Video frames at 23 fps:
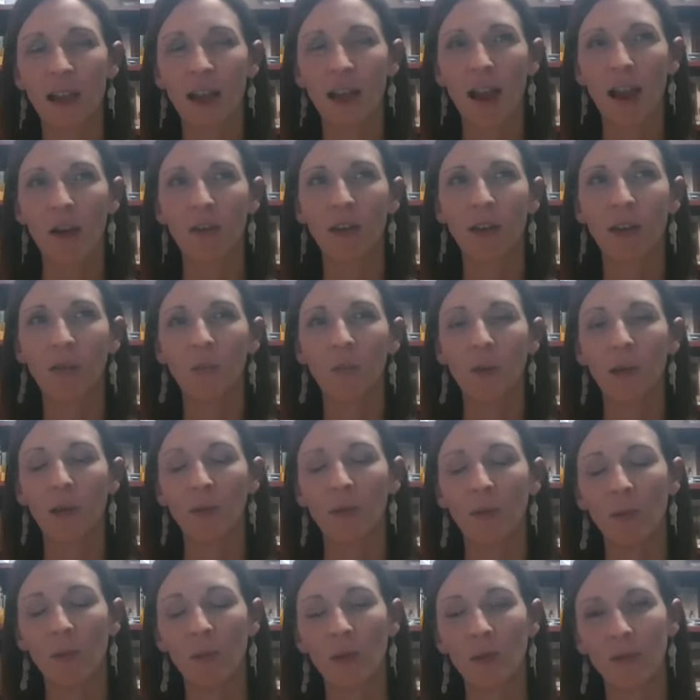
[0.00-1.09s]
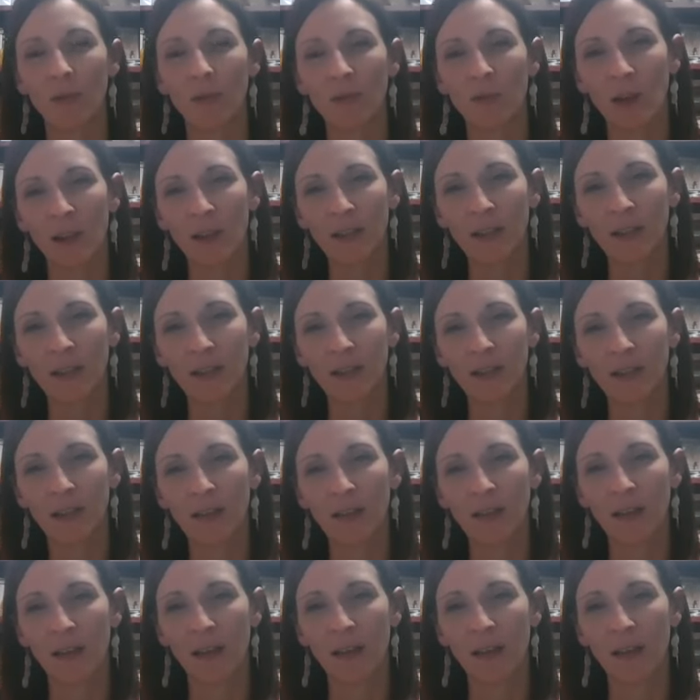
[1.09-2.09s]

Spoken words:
How can we rebuild trust